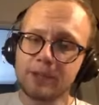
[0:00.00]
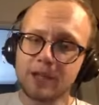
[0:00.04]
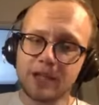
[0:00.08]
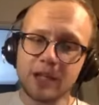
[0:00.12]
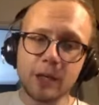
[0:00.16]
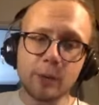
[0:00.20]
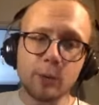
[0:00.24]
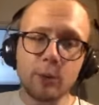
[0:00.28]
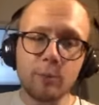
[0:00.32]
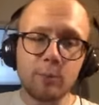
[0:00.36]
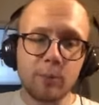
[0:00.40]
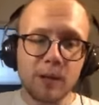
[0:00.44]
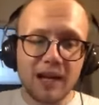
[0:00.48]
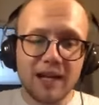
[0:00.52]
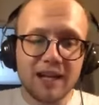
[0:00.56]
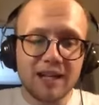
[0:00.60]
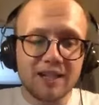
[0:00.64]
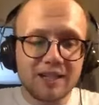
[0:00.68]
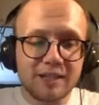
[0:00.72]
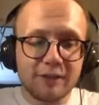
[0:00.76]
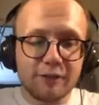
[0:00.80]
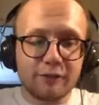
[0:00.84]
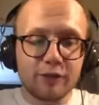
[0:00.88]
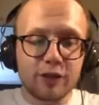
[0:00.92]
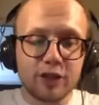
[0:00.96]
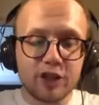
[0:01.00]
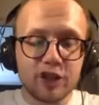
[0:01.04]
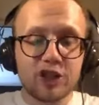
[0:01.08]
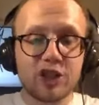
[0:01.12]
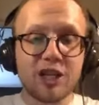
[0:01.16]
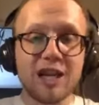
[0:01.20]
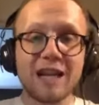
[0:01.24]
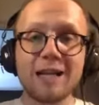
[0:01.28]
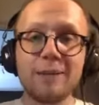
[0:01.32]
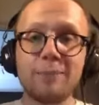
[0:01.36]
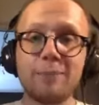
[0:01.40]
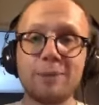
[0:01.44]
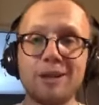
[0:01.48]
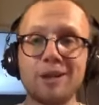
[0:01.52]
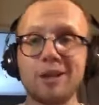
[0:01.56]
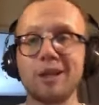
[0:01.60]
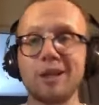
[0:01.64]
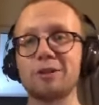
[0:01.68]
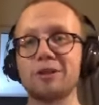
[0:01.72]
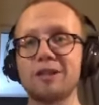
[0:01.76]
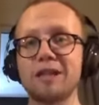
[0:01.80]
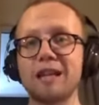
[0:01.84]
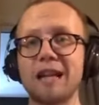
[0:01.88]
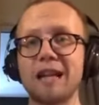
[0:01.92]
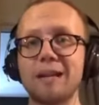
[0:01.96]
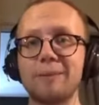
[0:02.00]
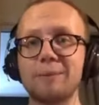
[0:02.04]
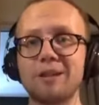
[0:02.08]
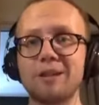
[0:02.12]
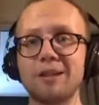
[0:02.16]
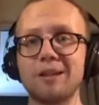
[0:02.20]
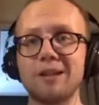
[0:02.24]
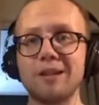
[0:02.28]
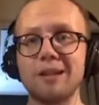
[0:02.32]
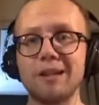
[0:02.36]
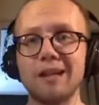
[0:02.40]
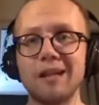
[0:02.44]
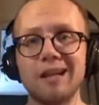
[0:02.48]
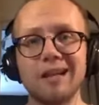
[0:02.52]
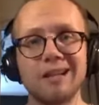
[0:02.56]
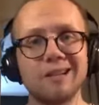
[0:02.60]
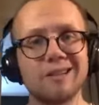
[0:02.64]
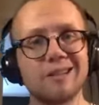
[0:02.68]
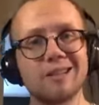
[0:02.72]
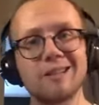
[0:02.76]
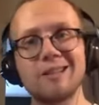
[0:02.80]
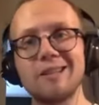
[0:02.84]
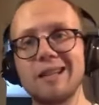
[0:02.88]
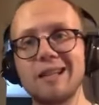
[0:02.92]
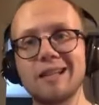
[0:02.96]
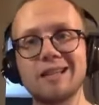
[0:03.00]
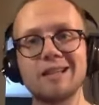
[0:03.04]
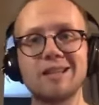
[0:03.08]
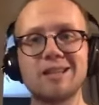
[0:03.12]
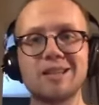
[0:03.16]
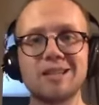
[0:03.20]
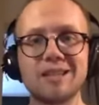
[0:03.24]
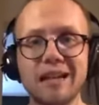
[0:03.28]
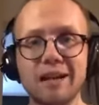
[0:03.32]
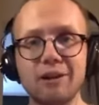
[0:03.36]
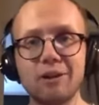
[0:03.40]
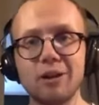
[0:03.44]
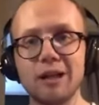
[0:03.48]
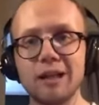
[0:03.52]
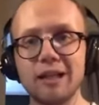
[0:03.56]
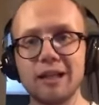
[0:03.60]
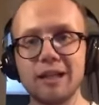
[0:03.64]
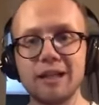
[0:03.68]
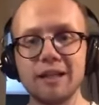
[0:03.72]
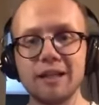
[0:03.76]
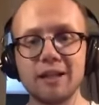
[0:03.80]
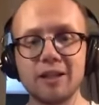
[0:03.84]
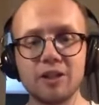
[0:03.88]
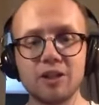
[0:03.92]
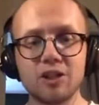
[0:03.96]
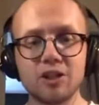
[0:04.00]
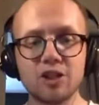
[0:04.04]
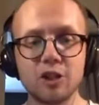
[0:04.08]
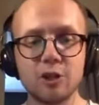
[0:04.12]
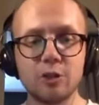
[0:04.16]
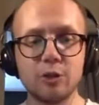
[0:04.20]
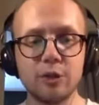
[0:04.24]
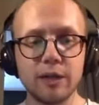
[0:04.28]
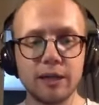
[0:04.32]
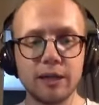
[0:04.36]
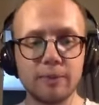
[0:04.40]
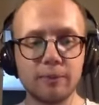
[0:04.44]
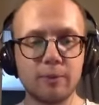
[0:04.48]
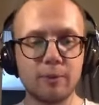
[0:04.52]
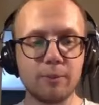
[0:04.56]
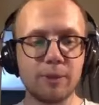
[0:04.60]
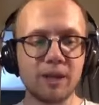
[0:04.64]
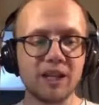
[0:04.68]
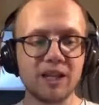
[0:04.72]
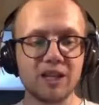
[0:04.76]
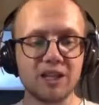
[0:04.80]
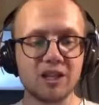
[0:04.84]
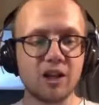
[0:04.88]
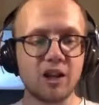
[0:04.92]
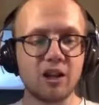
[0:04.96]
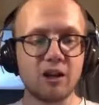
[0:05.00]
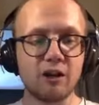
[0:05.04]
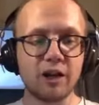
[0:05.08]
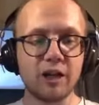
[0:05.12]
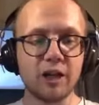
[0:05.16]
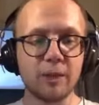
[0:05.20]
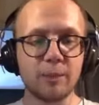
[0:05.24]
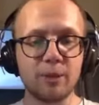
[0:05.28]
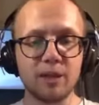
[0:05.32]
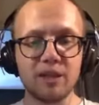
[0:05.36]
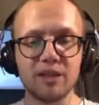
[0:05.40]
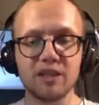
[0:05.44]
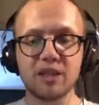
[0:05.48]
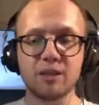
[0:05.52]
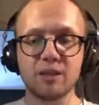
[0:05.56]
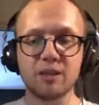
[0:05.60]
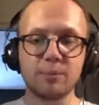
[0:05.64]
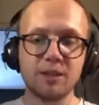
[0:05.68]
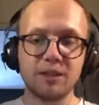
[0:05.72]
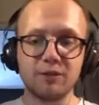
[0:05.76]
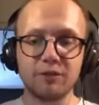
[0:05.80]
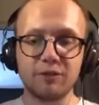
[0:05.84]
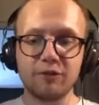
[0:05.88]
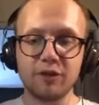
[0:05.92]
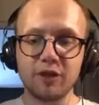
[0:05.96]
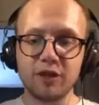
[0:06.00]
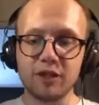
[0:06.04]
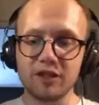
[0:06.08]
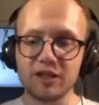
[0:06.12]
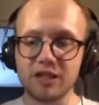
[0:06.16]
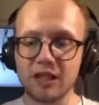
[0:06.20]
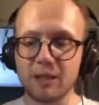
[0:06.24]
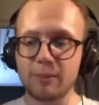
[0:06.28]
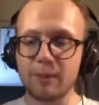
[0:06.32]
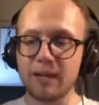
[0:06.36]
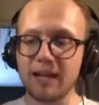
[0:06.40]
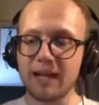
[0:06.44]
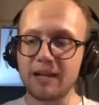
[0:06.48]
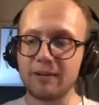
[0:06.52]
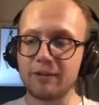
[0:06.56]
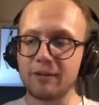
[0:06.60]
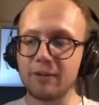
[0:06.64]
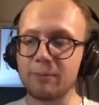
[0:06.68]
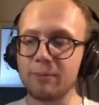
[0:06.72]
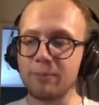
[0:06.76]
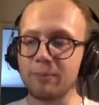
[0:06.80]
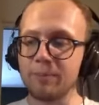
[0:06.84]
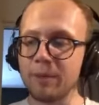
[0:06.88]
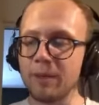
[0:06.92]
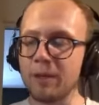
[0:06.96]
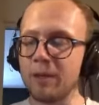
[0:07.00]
I know we're playing a different shape in those games that doesn't necessarily suit him, and Mkhitaryan appears to be the first sub ahead of him.